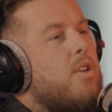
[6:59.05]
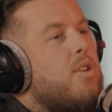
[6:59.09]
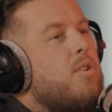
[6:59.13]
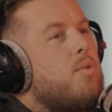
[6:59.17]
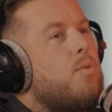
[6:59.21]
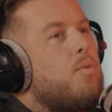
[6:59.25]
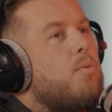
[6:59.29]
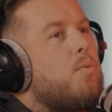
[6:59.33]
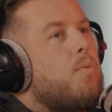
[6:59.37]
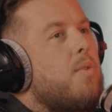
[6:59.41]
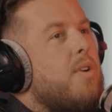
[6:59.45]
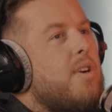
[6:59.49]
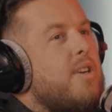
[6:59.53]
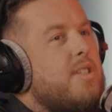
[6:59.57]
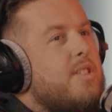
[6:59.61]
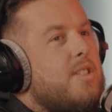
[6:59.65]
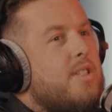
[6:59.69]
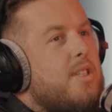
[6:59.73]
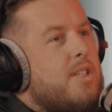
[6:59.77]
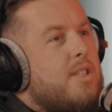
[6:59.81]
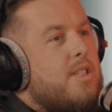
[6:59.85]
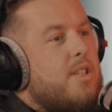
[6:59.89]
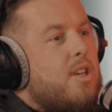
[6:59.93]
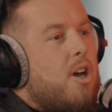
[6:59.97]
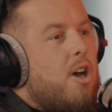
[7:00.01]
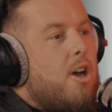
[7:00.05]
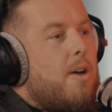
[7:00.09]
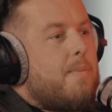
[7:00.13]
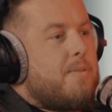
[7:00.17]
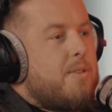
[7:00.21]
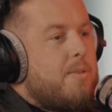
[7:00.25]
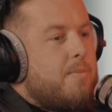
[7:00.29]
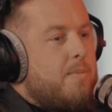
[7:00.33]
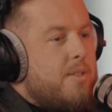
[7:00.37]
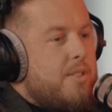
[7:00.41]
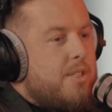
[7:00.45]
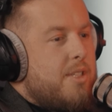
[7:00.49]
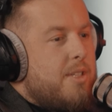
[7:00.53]
you? Where does this
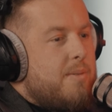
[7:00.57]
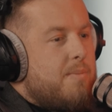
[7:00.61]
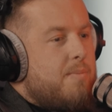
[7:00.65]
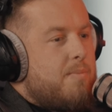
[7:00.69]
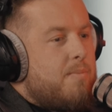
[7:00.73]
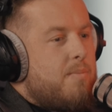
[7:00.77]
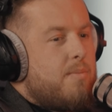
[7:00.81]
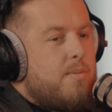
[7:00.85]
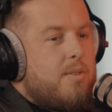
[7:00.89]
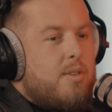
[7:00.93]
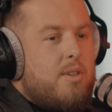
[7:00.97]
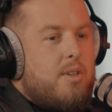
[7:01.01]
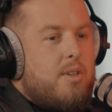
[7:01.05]
optimism